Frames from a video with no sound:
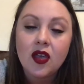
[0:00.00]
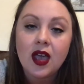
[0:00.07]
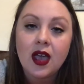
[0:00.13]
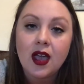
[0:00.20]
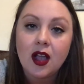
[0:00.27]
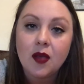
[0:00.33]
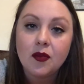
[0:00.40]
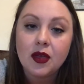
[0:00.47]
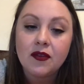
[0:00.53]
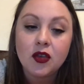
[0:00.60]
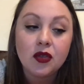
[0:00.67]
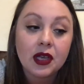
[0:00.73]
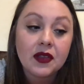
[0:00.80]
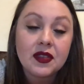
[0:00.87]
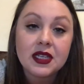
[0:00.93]
If
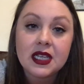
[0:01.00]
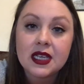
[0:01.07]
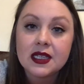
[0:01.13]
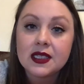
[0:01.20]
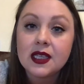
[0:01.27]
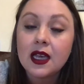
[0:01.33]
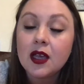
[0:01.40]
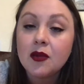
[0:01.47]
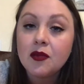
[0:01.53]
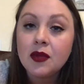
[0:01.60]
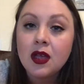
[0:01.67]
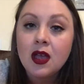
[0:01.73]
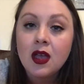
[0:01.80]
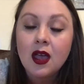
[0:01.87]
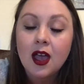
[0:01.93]
you look at the DSM,